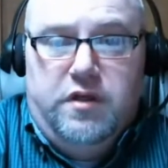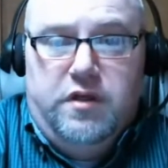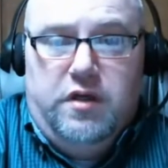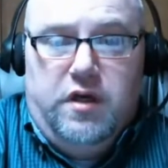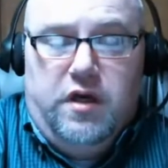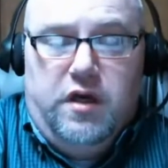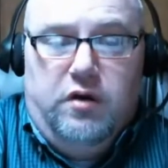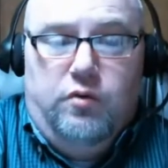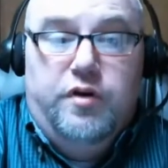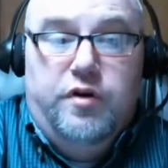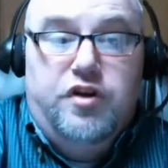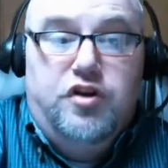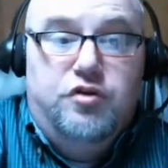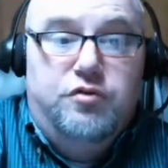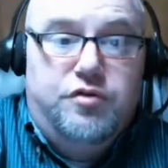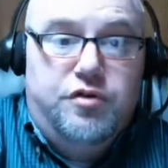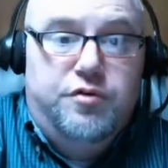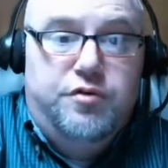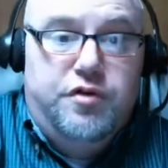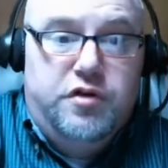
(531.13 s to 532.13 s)
When you
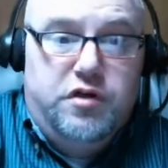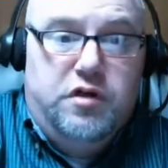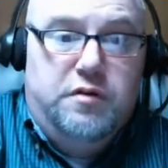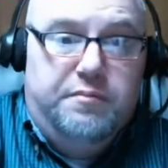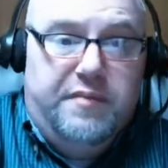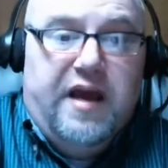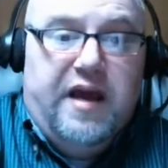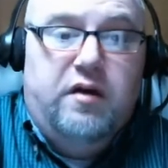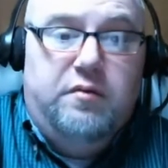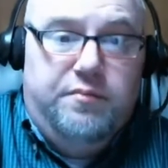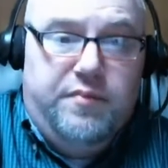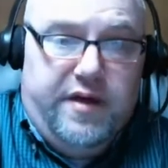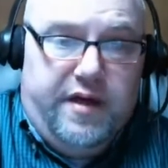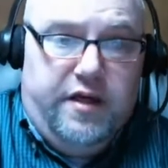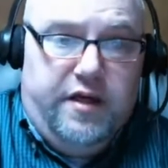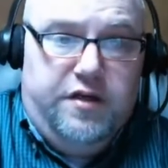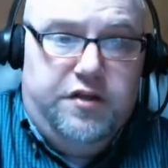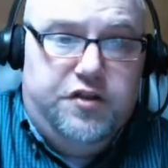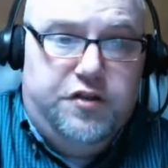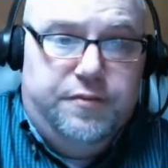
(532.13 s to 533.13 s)
do your about
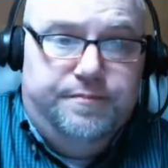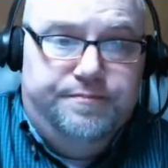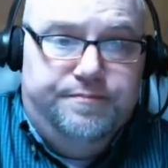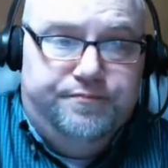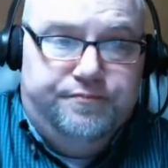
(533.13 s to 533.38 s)
page,